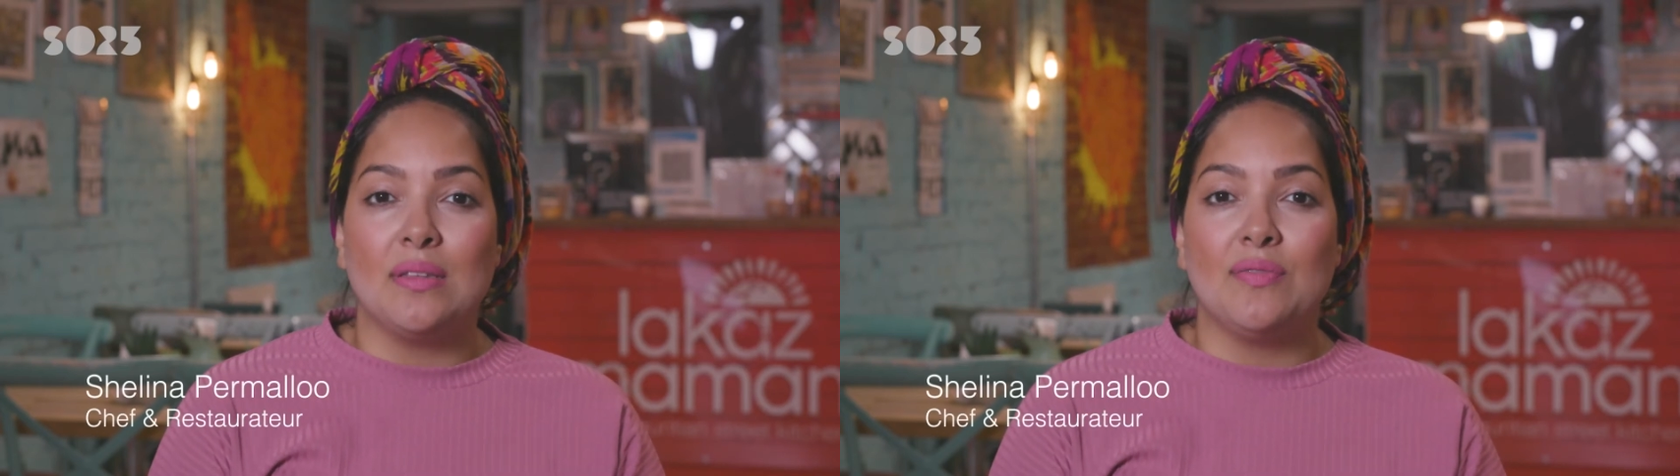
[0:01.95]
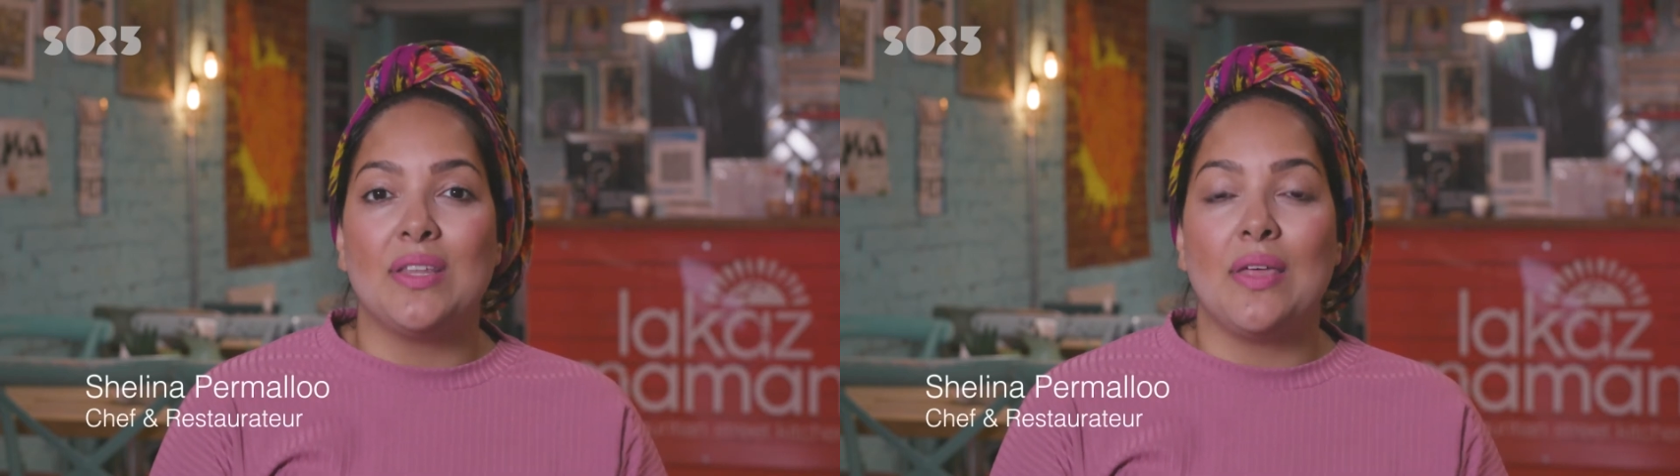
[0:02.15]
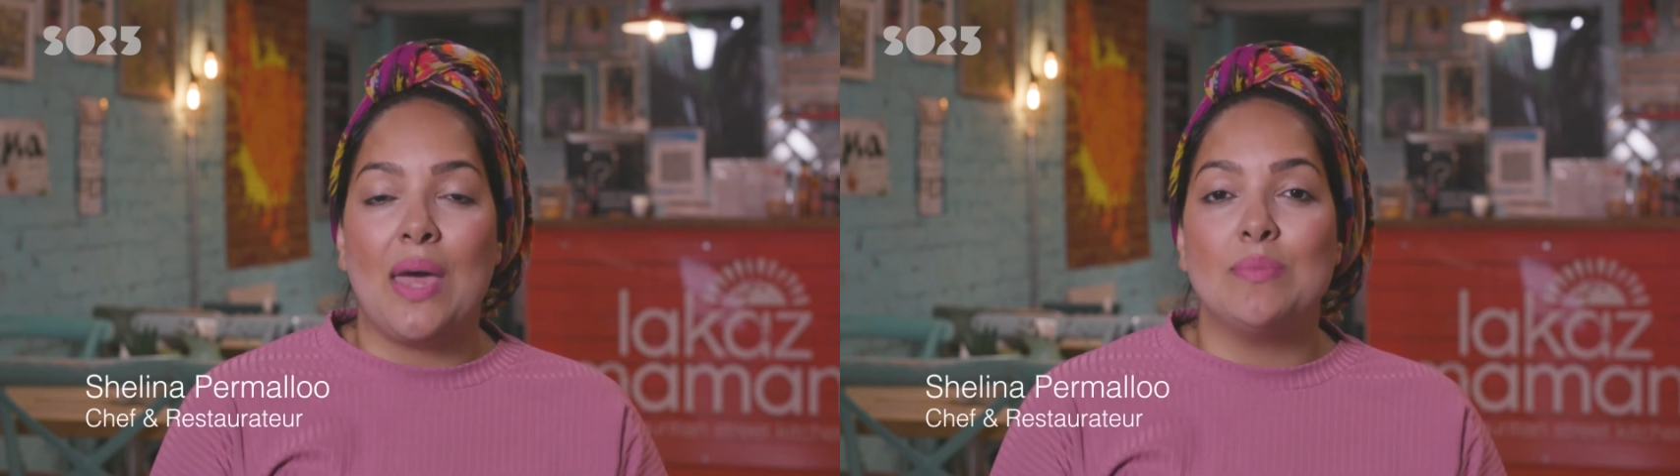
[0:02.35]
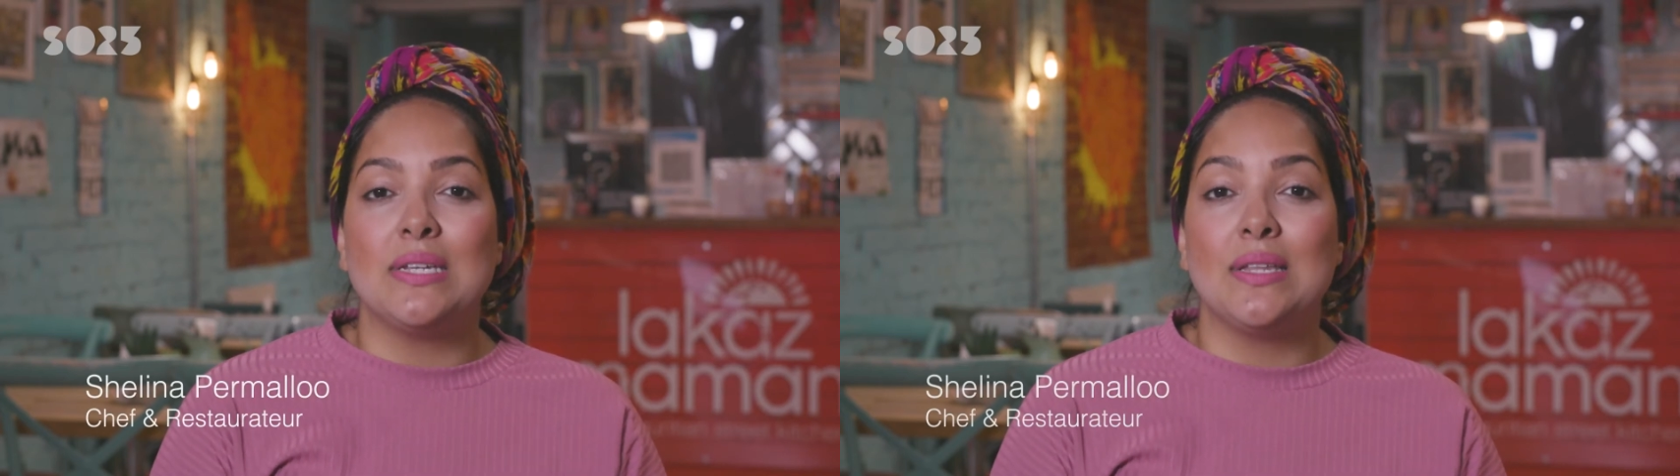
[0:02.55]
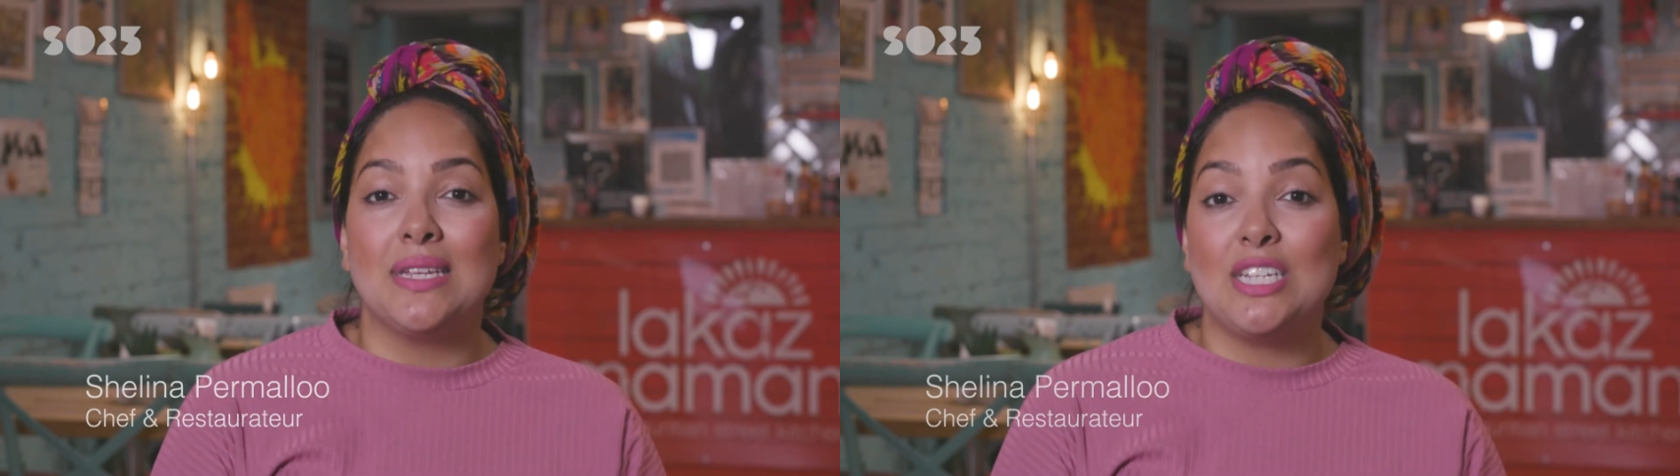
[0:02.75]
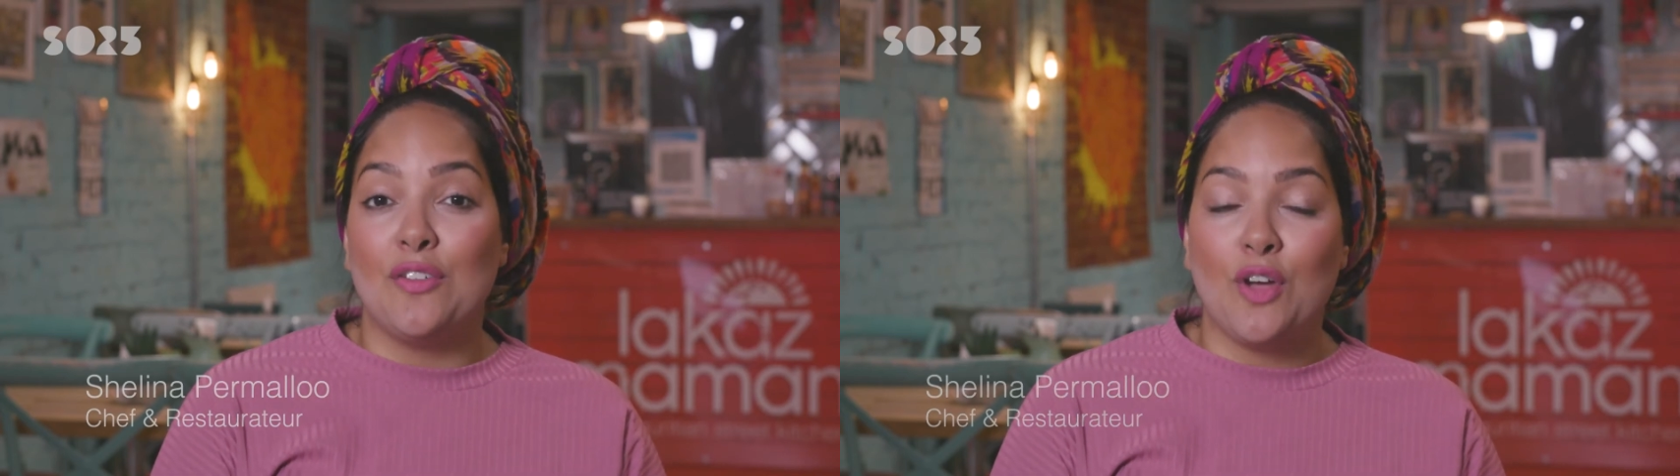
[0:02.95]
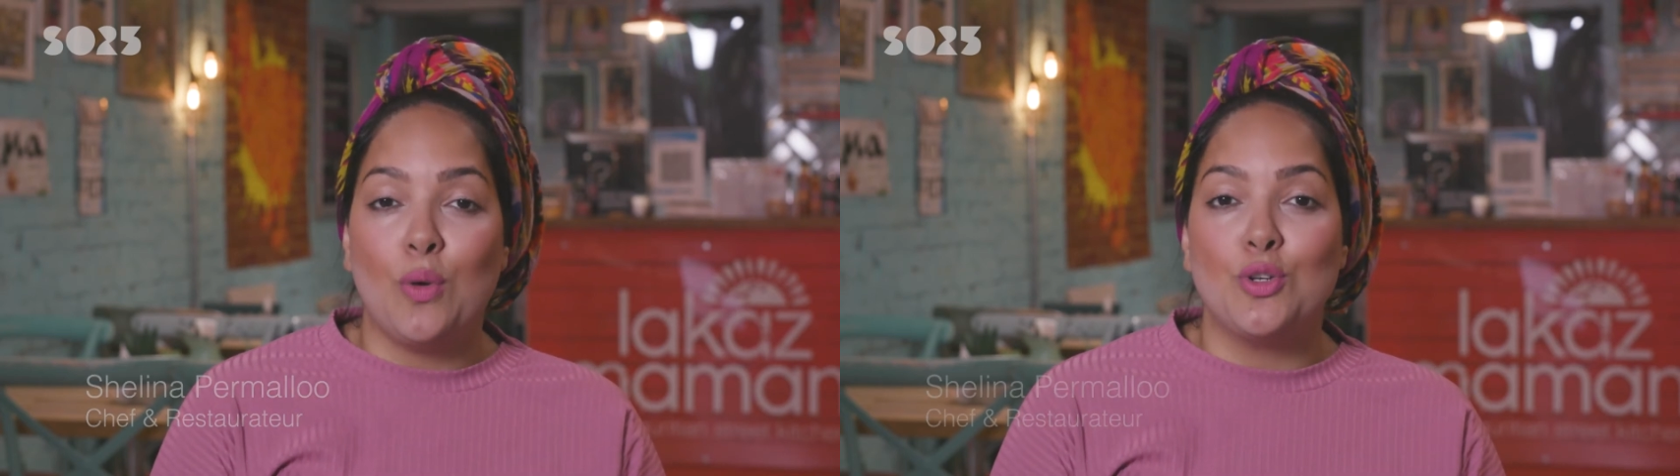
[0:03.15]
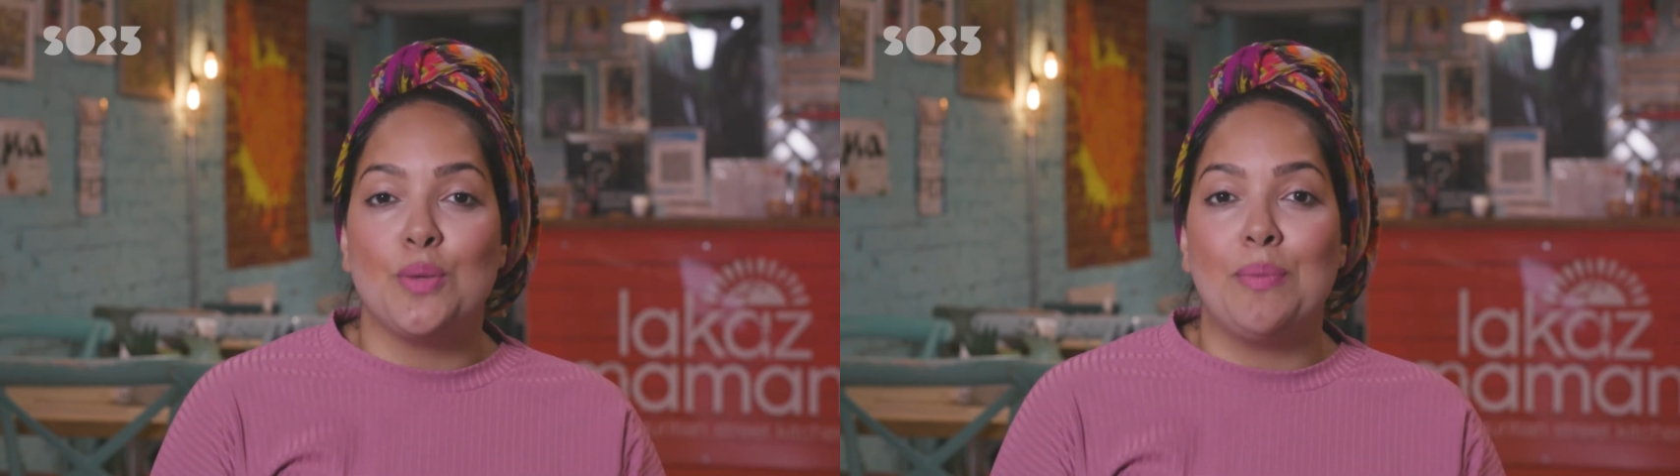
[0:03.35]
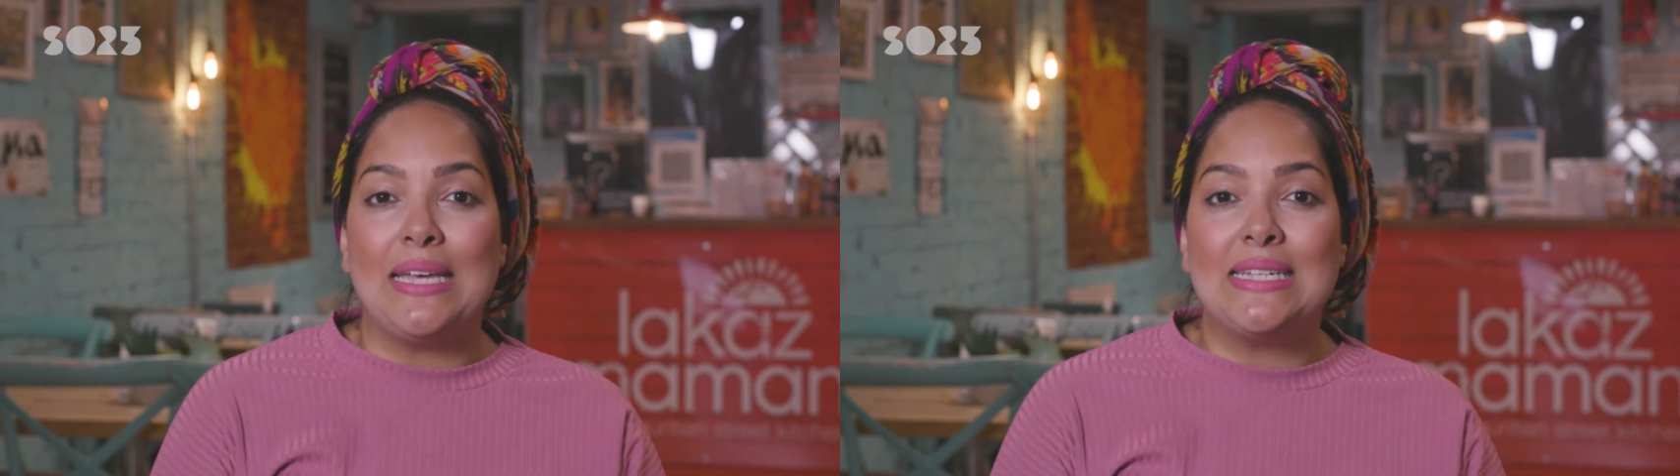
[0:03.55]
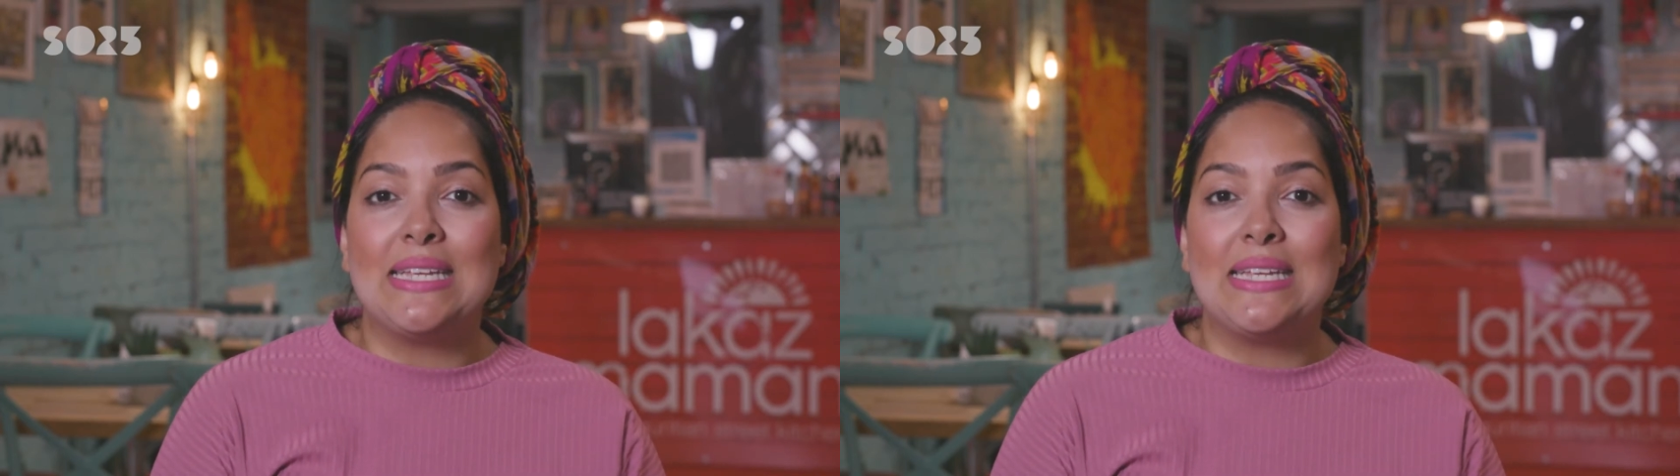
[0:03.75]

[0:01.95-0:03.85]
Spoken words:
for Southampton City of Culture bid.